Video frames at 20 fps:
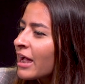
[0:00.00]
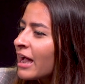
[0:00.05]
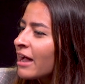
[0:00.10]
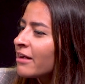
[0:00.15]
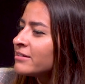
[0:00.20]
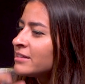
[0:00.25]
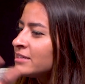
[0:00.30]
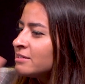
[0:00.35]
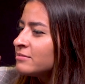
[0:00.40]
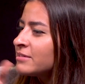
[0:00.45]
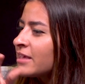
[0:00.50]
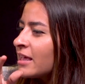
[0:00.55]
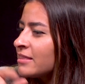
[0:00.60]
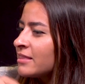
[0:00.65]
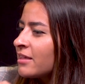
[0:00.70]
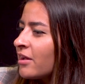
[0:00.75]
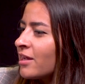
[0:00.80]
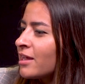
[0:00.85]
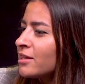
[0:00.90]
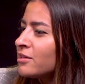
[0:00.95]
how do you
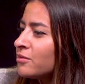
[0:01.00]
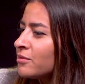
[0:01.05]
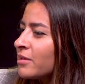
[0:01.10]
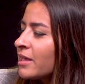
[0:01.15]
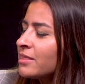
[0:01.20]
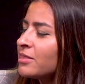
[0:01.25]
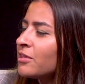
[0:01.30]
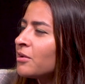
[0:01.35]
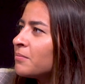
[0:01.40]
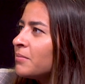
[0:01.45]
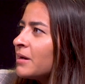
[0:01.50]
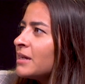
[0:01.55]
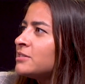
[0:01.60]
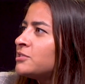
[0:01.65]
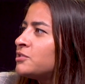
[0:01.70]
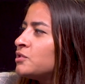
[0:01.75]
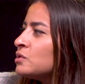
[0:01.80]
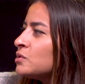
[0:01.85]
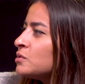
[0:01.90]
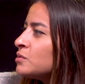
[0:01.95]
get there? Can you get there by
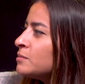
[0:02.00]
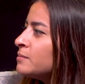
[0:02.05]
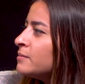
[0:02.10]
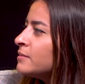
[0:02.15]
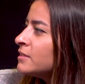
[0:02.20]
tube?